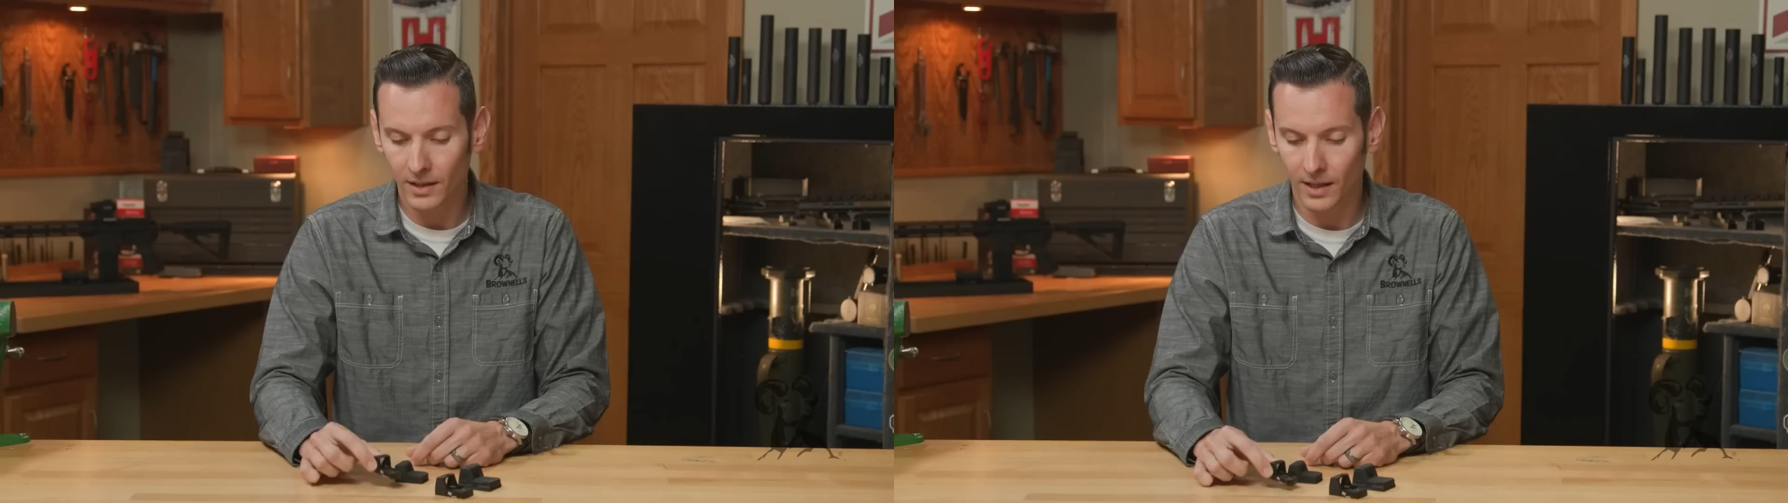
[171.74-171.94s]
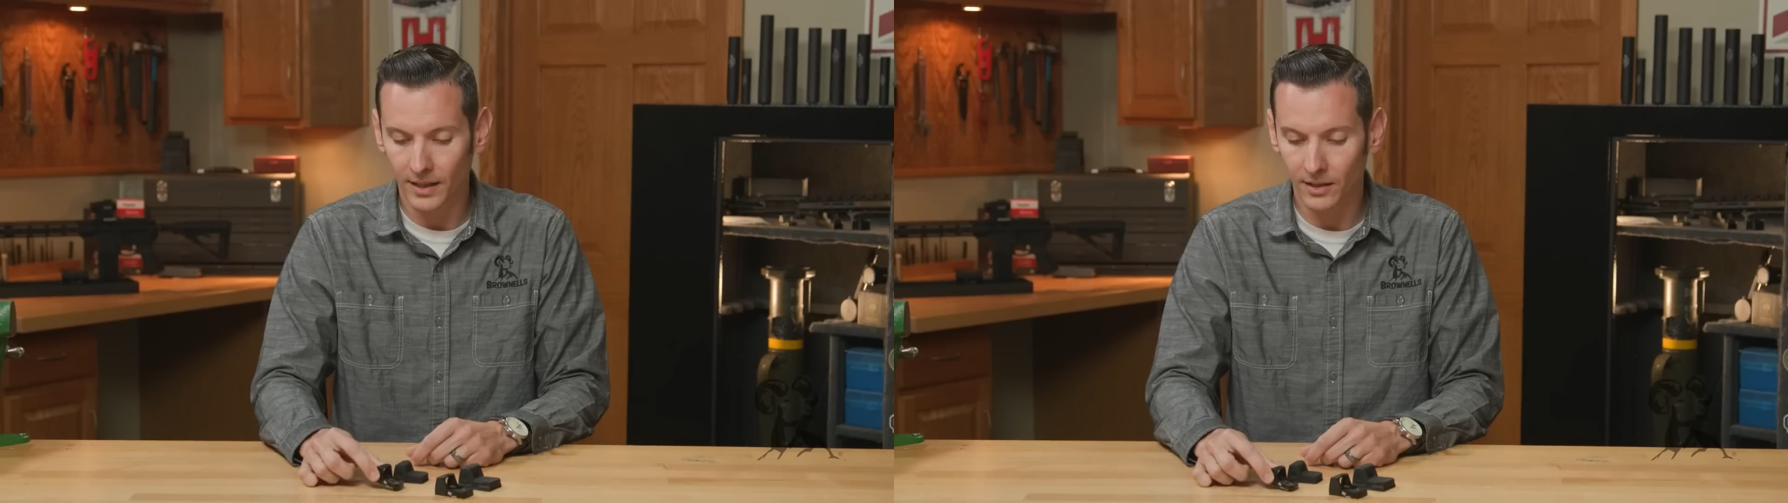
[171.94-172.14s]

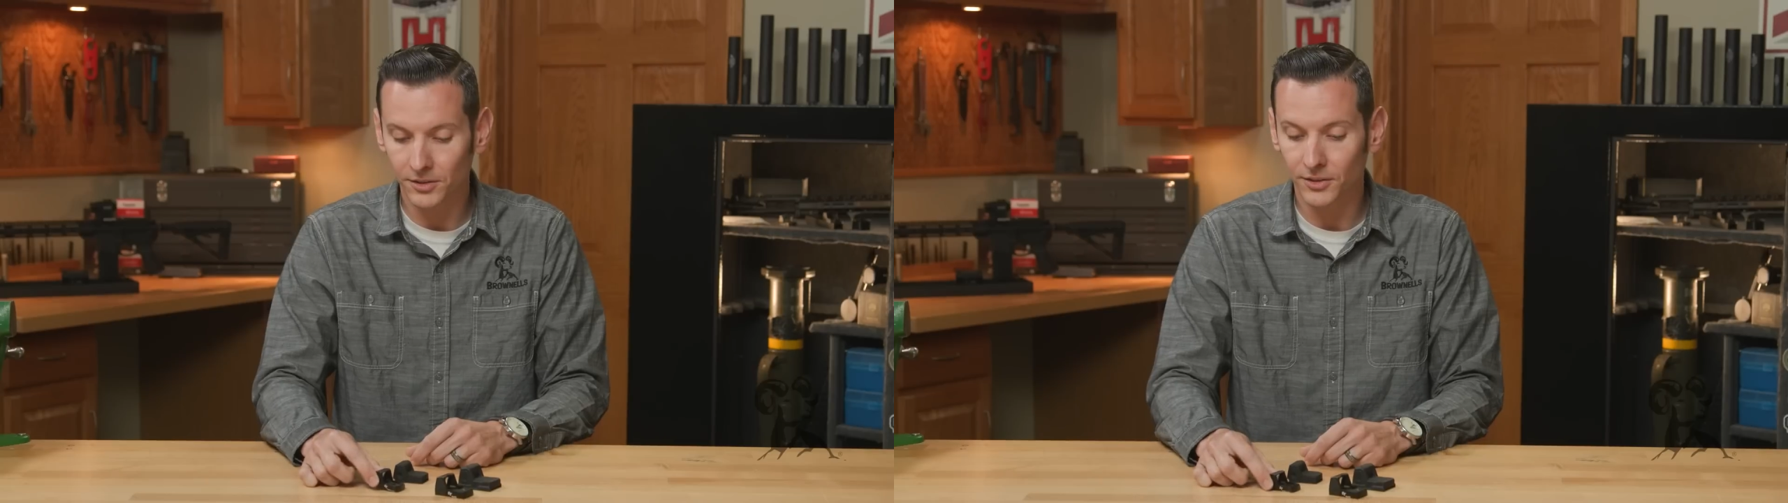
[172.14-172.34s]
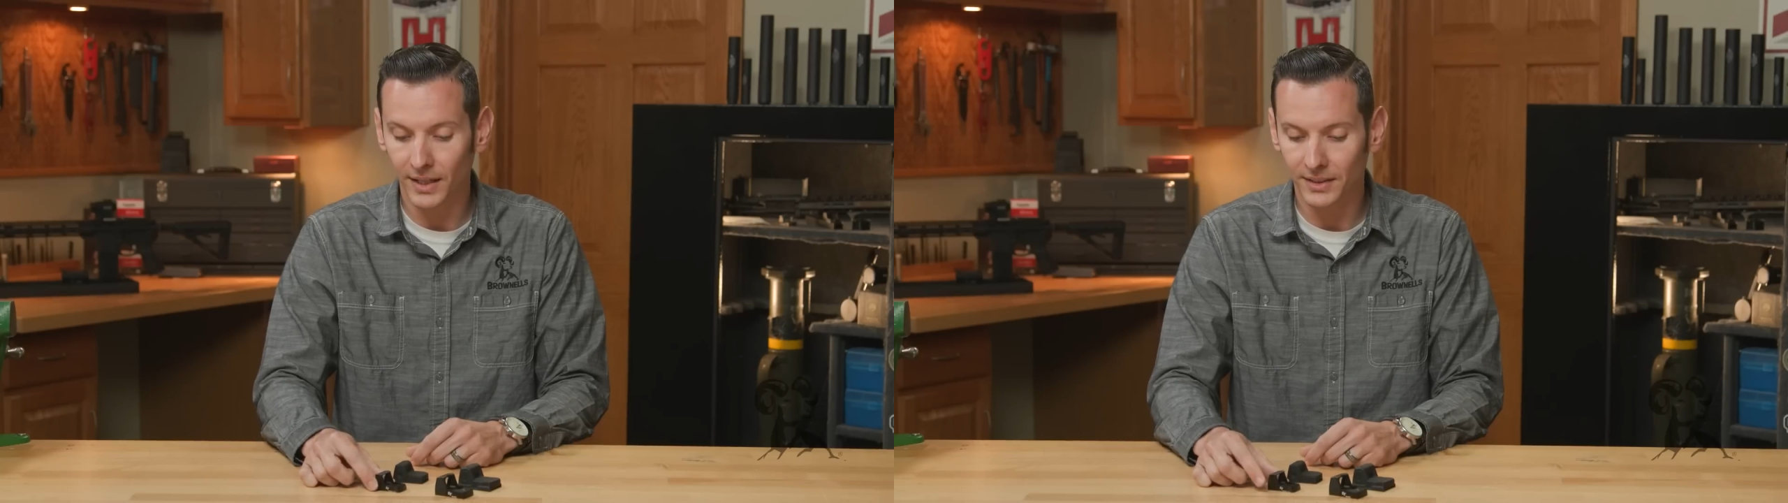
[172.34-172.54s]
Uh, it
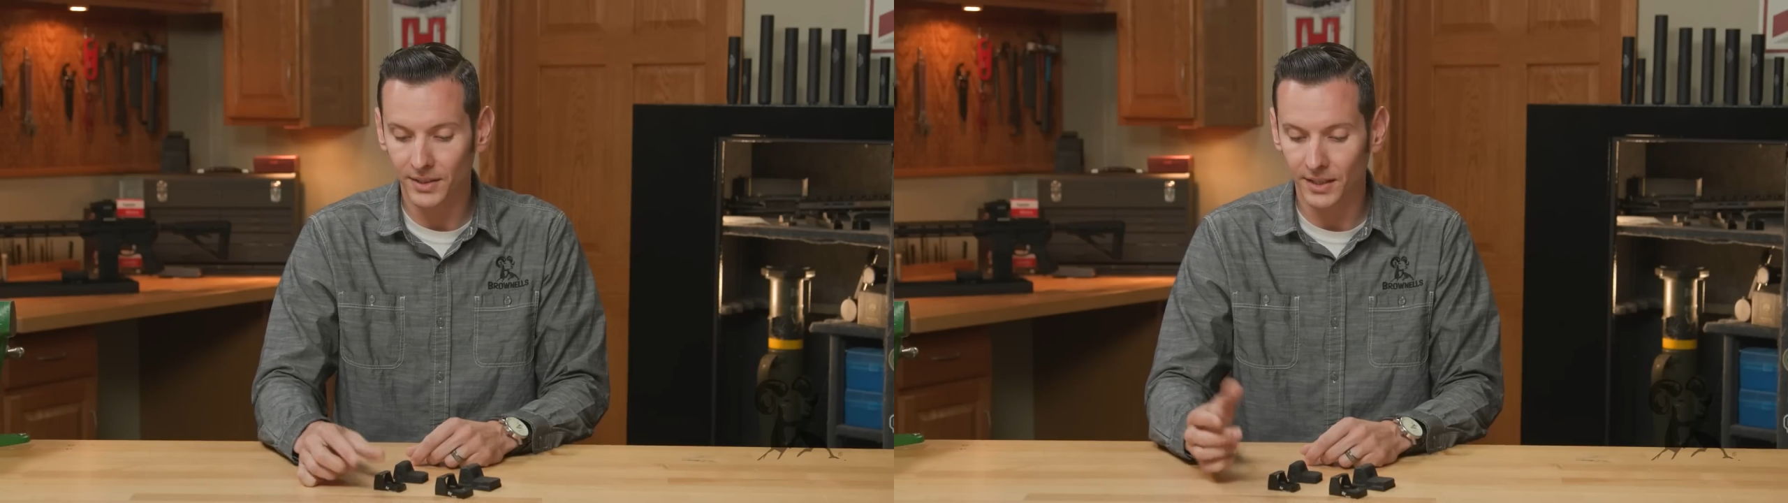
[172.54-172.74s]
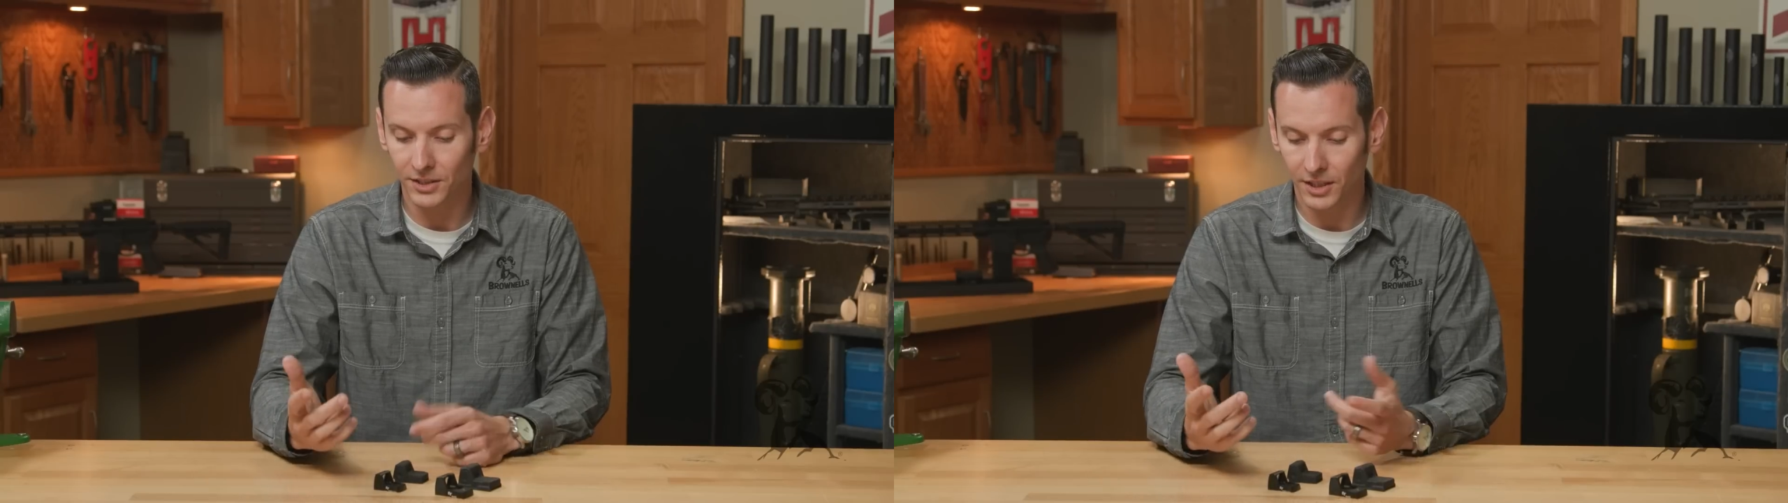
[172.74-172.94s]
also has
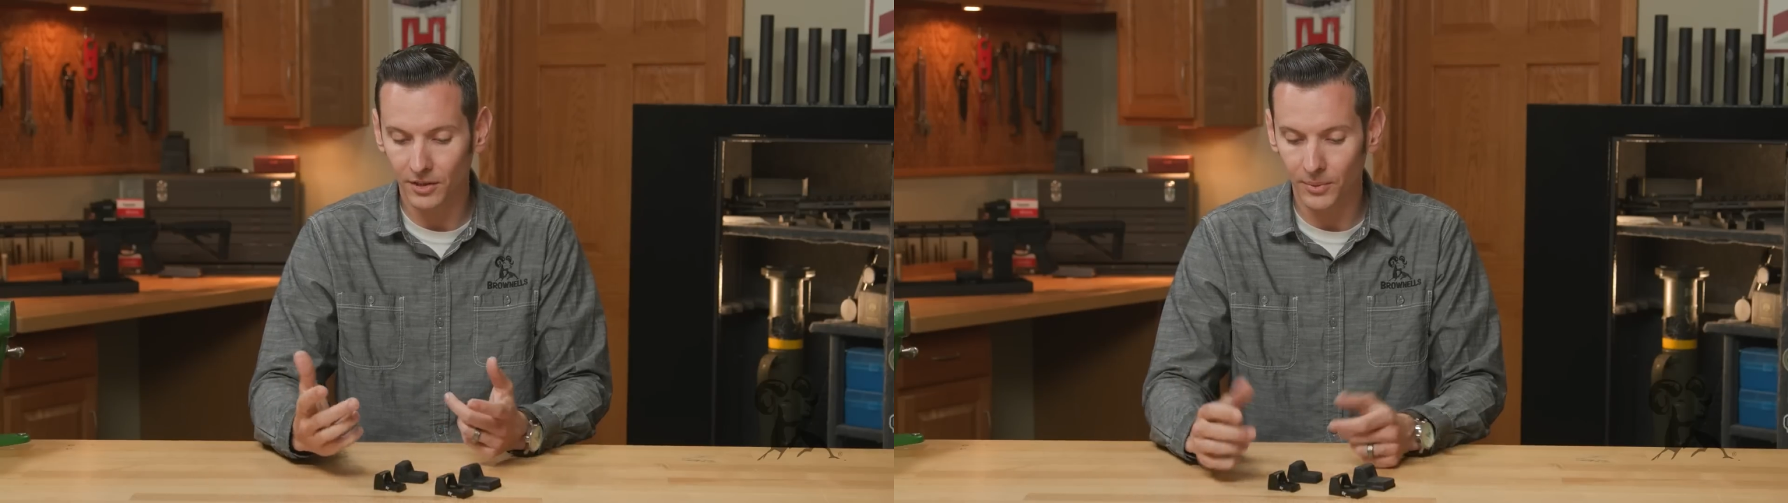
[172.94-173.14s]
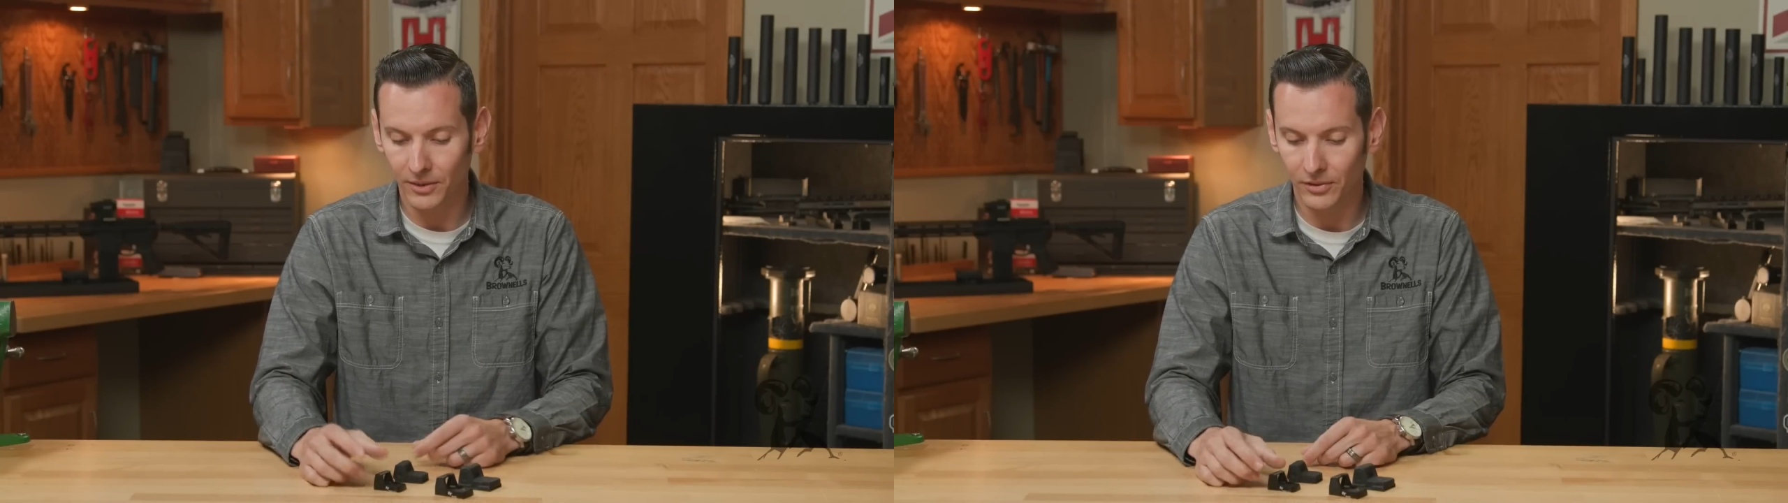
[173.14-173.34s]
a
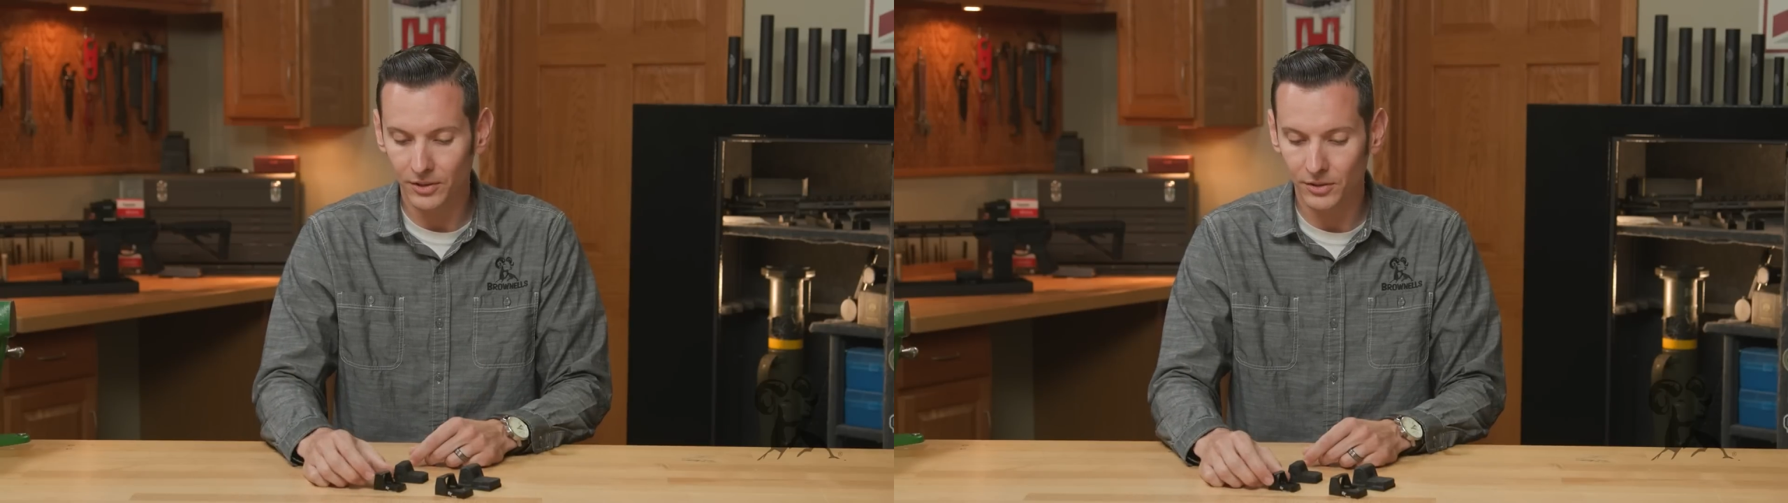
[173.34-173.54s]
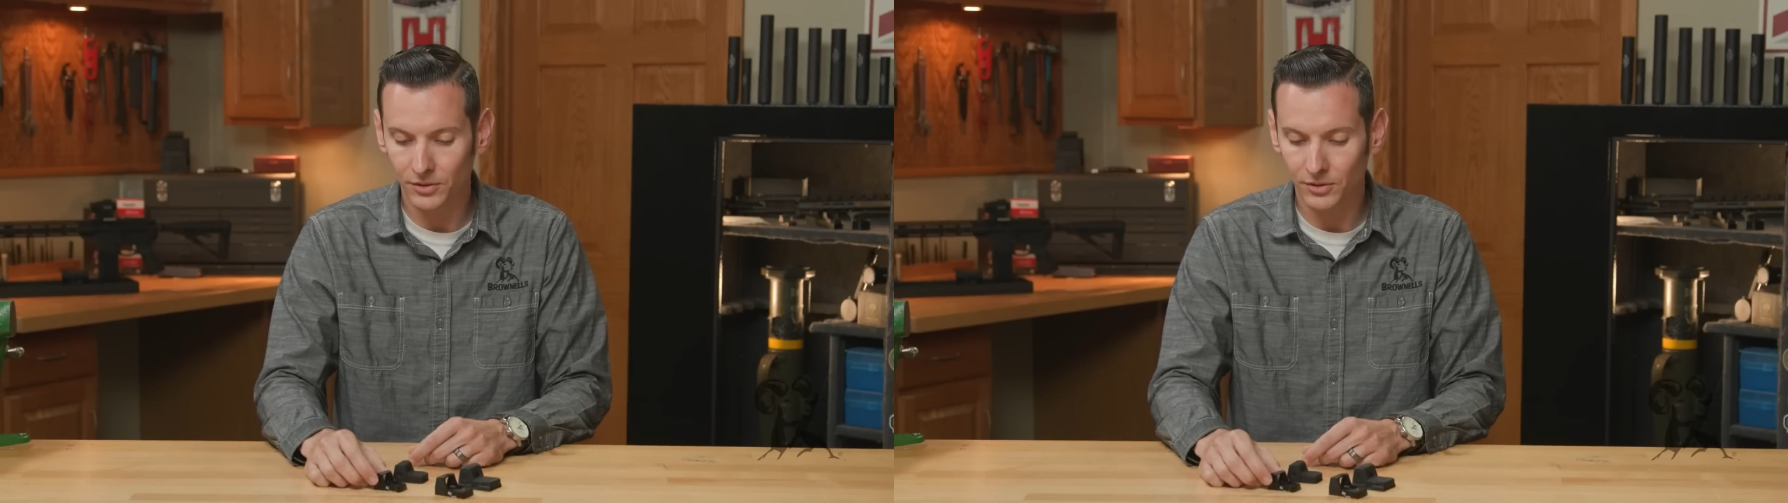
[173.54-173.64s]
shake awake feature,